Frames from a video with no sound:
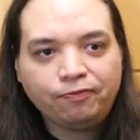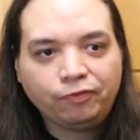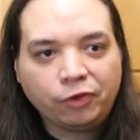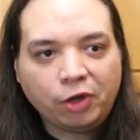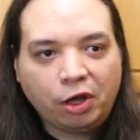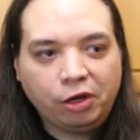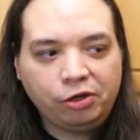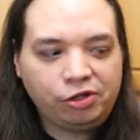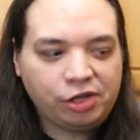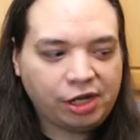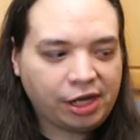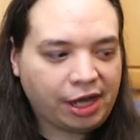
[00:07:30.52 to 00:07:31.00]

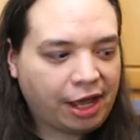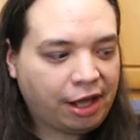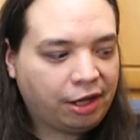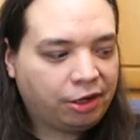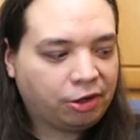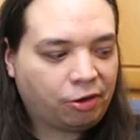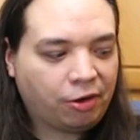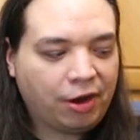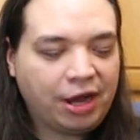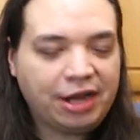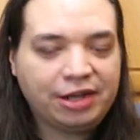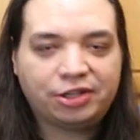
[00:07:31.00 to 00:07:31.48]
Go check out
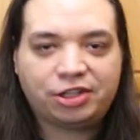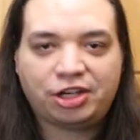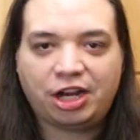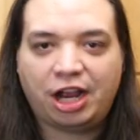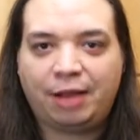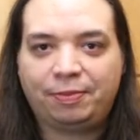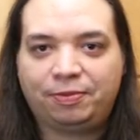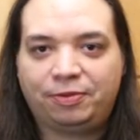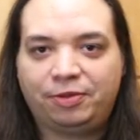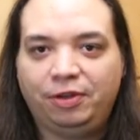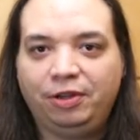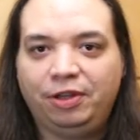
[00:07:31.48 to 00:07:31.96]
the Crank
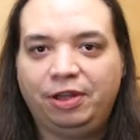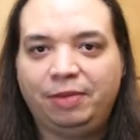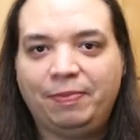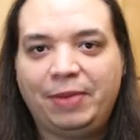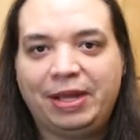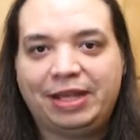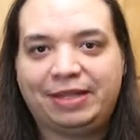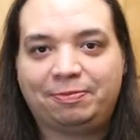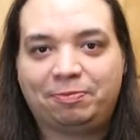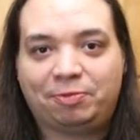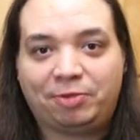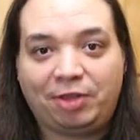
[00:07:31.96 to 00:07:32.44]
Chop so you can
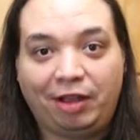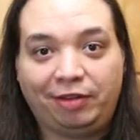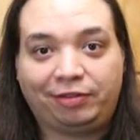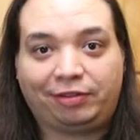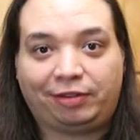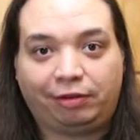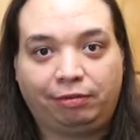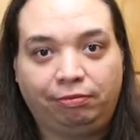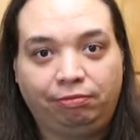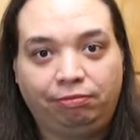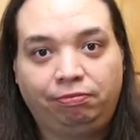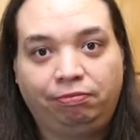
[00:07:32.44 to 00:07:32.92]
make some
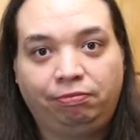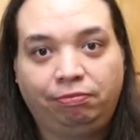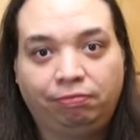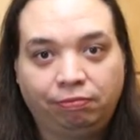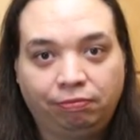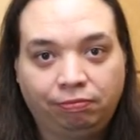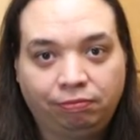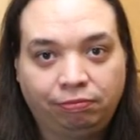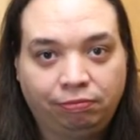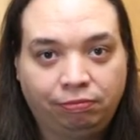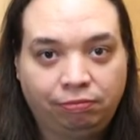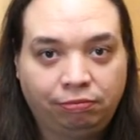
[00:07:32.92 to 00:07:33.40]
salsa.
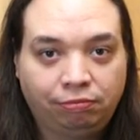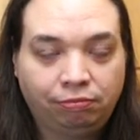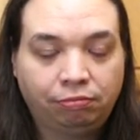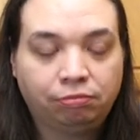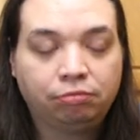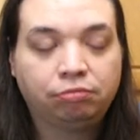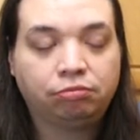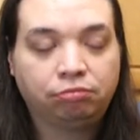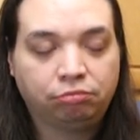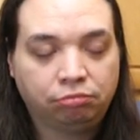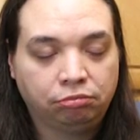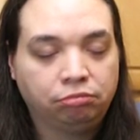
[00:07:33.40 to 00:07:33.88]
Uh-huh.
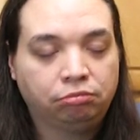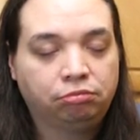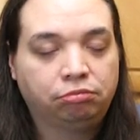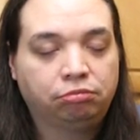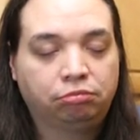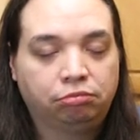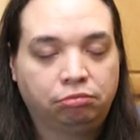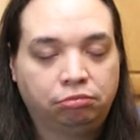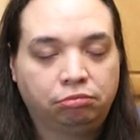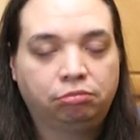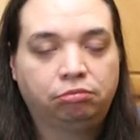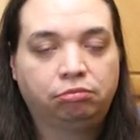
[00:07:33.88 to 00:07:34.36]

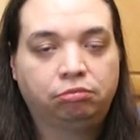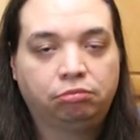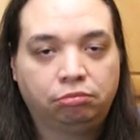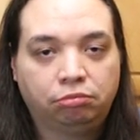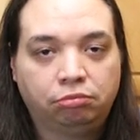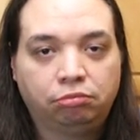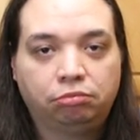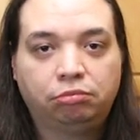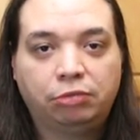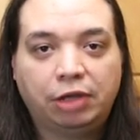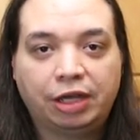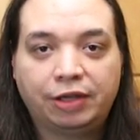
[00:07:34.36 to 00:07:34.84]

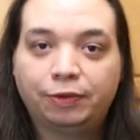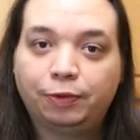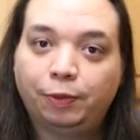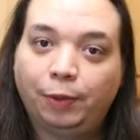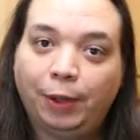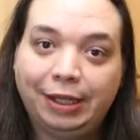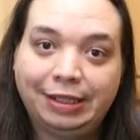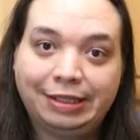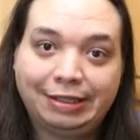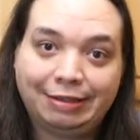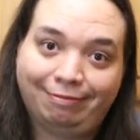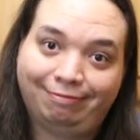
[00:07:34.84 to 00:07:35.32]
Thanks for
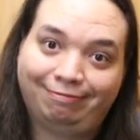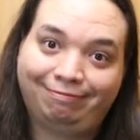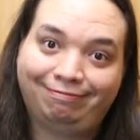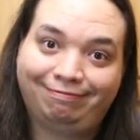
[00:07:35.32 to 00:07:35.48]
watching.